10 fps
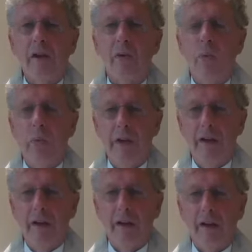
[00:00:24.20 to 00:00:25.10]

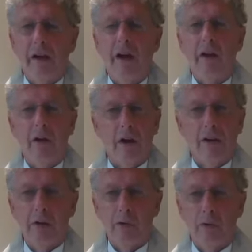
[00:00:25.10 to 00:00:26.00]
We are not
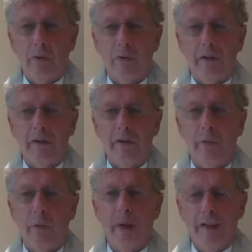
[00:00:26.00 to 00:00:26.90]
alone.
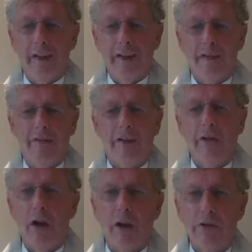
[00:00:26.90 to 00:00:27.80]
We live in
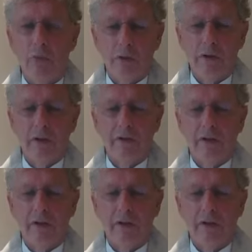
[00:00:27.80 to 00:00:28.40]
God's world.